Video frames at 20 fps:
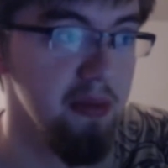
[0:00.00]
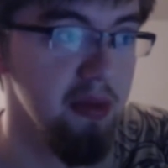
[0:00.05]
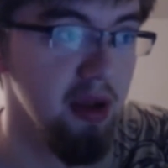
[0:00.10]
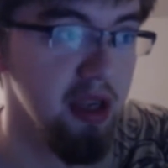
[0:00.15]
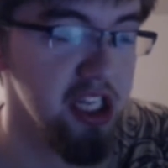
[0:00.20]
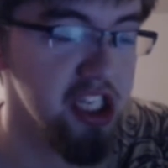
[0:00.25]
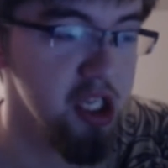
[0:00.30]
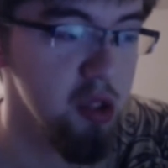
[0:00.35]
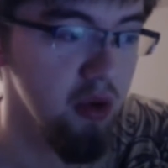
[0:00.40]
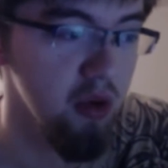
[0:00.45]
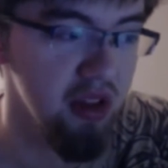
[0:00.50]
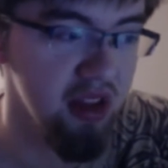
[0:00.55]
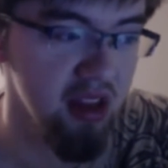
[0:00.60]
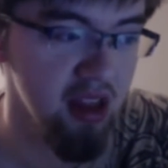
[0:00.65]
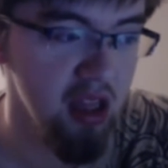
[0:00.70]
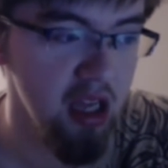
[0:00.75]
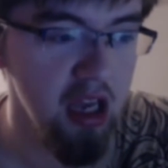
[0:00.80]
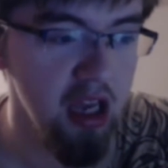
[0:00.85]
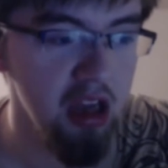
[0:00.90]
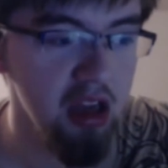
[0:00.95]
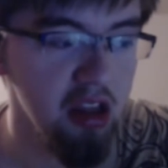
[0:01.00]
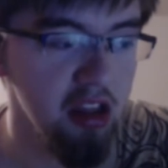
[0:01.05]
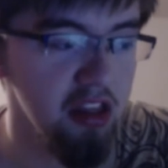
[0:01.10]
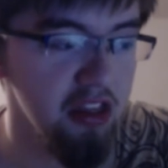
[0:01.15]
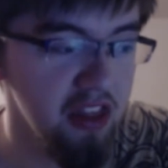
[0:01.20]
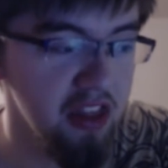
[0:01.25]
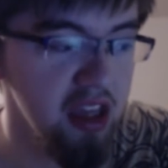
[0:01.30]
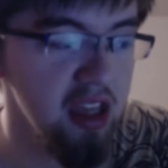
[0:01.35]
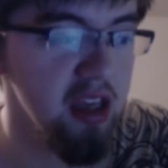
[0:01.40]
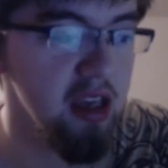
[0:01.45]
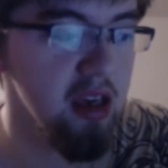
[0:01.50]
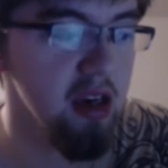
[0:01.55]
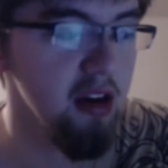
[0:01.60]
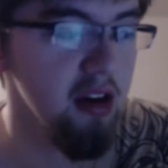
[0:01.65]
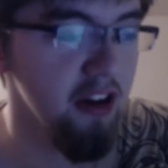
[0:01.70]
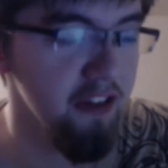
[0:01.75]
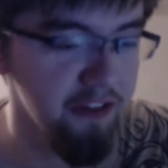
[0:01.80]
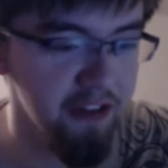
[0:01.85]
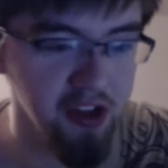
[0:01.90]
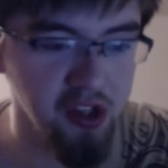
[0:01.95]
Like, she was the
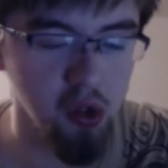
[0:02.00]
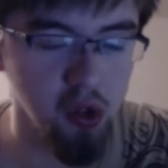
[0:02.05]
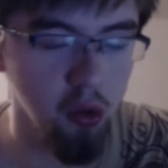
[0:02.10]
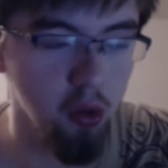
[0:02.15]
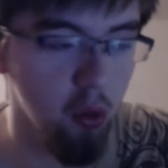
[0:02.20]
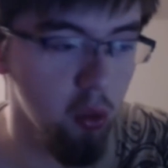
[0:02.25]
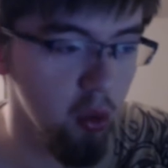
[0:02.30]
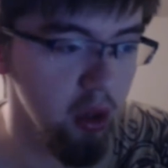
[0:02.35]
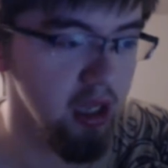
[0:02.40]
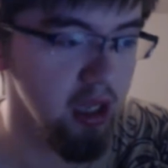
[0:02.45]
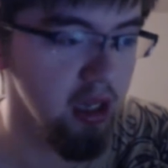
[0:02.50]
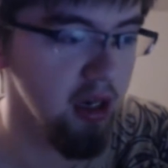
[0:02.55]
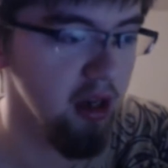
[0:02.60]
official queen